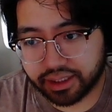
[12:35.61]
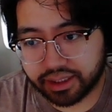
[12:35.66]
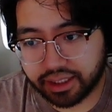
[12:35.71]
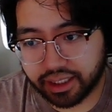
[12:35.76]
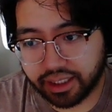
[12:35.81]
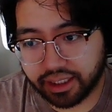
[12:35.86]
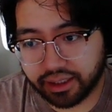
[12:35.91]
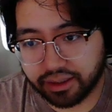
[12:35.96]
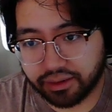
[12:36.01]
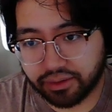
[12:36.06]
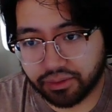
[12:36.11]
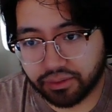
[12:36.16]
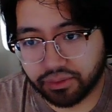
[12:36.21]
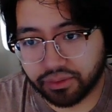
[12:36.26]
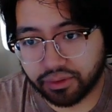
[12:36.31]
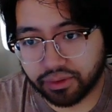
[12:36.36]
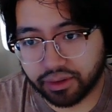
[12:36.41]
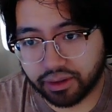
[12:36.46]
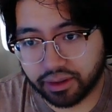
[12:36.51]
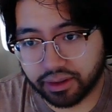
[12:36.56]
Sting
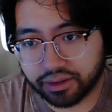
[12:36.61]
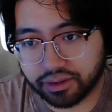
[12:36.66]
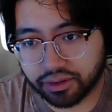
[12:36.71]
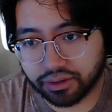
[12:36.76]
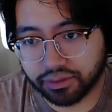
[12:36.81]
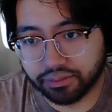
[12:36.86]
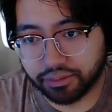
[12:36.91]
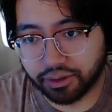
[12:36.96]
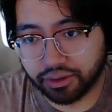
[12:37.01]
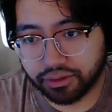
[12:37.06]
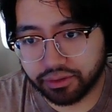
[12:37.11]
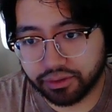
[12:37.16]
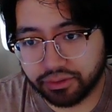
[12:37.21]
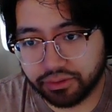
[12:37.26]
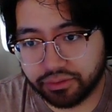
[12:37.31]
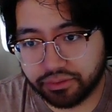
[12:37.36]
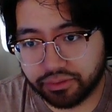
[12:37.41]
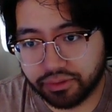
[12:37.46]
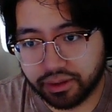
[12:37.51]
or a Togemogu.